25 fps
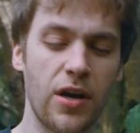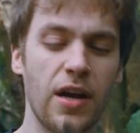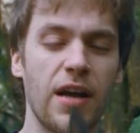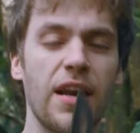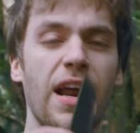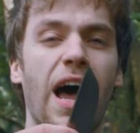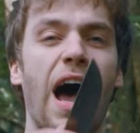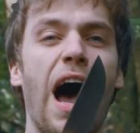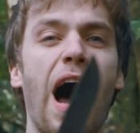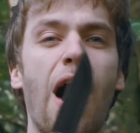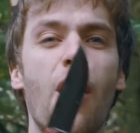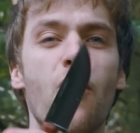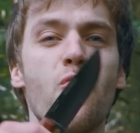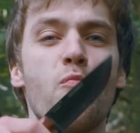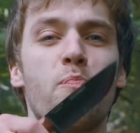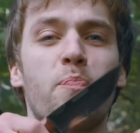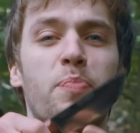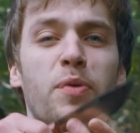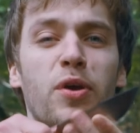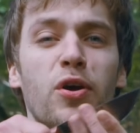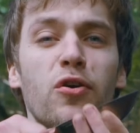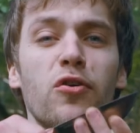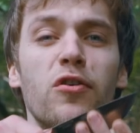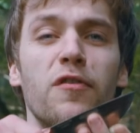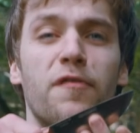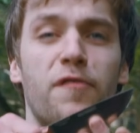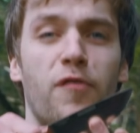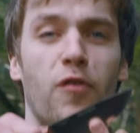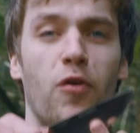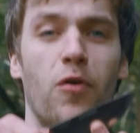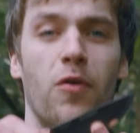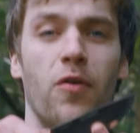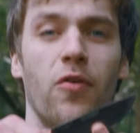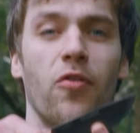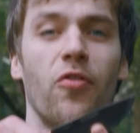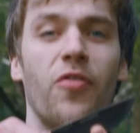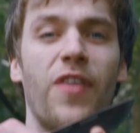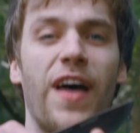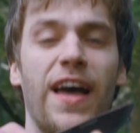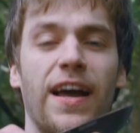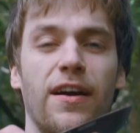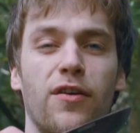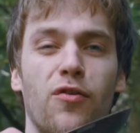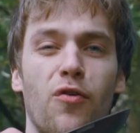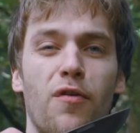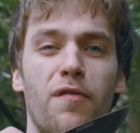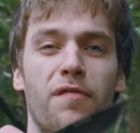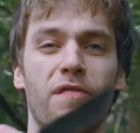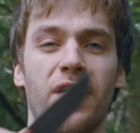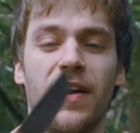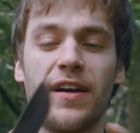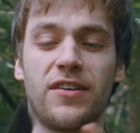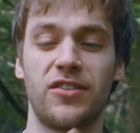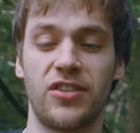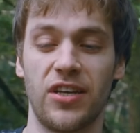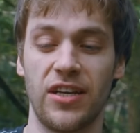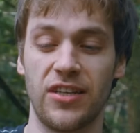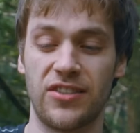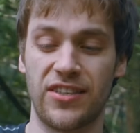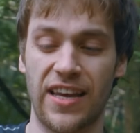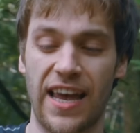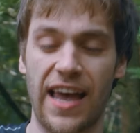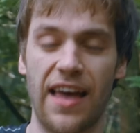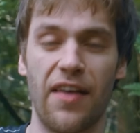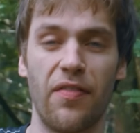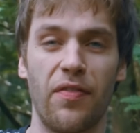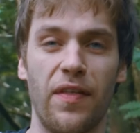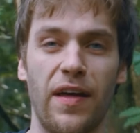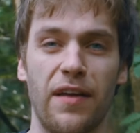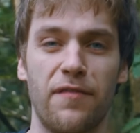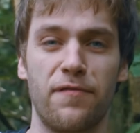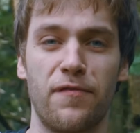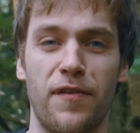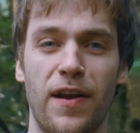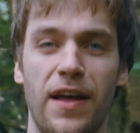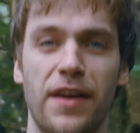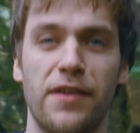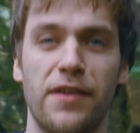at how beautiful that convex is and that flat.